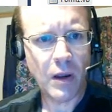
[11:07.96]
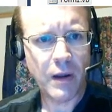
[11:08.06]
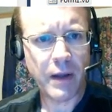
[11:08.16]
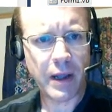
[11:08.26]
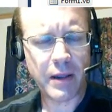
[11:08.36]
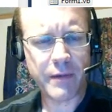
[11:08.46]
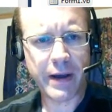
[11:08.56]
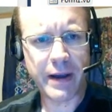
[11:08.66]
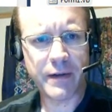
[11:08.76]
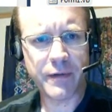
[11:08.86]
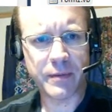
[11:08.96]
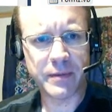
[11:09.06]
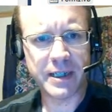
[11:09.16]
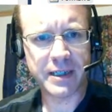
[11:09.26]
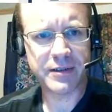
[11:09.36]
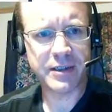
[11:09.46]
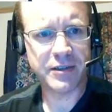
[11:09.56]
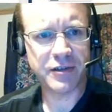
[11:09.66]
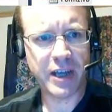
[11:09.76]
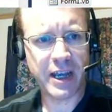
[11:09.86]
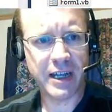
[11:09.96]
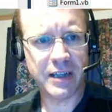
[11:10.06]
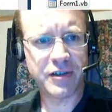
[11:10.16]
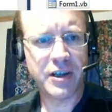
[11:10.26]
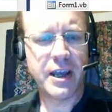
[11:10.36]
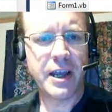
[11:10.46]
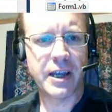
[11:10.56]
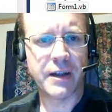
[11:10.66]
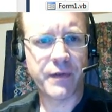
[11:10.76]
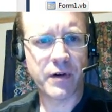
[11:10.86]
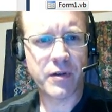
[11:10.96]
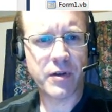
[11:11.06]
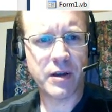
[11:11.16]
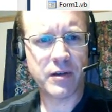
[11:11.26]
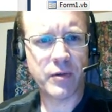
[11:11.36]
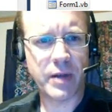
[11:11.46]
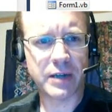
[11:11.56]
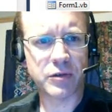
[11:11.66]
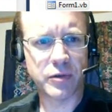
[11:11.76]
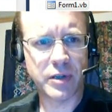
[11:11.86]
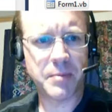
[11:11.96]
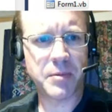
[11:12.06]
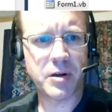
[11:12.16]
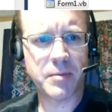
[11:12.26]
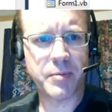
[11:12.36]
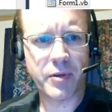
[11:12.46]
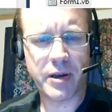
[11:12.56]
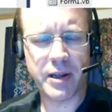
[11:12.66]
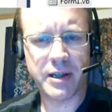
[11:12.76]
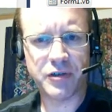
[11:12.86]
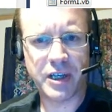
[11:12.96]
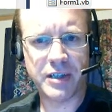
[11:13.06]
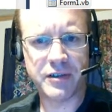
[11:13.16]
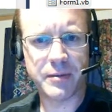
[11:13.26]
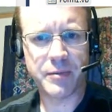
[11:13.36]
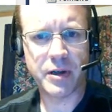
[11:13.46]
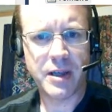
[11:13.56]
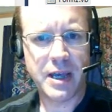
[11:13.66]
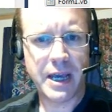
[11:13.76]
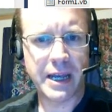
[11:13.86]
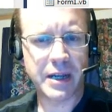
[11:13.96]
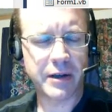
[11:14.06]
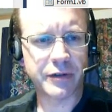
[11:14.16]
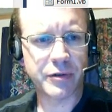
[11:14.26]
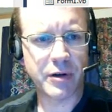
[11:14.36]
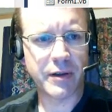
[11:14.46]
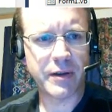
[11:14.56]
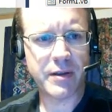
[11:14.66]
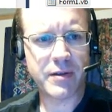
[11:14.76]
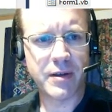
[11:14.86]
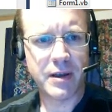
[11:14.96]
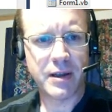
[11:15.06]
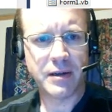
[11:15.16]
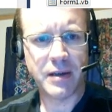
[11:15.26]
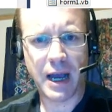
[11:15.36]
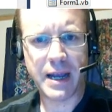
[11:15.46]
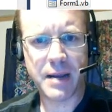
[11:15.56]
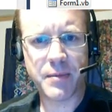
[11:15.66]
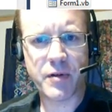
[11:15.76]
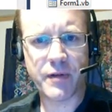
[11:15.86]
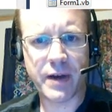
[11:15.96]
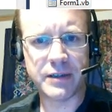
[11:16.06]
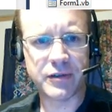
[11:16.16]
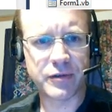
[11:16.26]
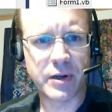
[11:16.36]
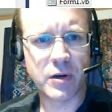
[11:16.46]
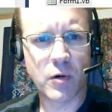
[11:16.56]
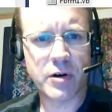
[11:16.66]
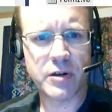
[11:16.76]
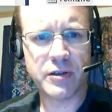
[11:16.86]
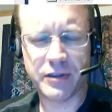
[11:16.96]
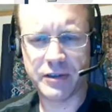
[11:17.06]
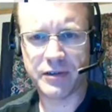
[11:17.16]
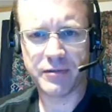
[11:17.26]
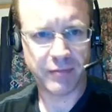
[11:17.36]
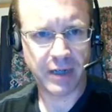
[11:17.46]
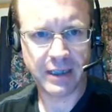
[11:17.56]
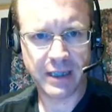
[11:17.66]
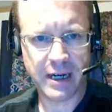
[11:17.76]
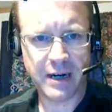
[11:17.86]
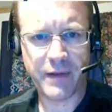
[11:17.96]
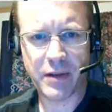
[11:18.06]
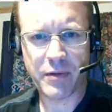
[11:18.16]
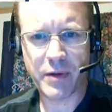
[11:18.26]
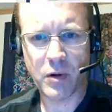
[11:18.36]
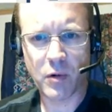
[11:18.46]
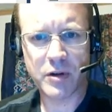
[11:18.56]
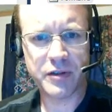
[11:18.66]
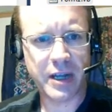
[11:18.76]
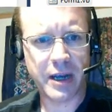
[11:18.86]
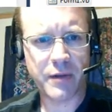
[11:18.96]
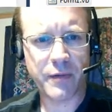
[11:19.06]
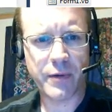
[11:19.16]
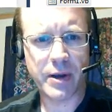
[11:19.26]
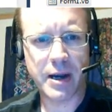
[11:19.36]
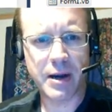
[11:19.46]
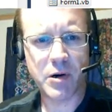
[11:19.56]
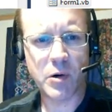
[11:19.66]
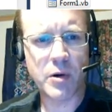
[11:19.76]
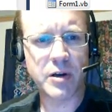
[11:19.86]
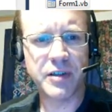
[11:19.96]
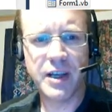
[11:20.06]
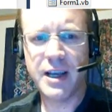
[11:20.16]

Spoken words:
Takes in value from txt change, converts it to an actual number, puts it in change input. And it goes through all these items, so it finds 3 quarters. There's right there, it finds 3 quarters, it counts for 3 quarters.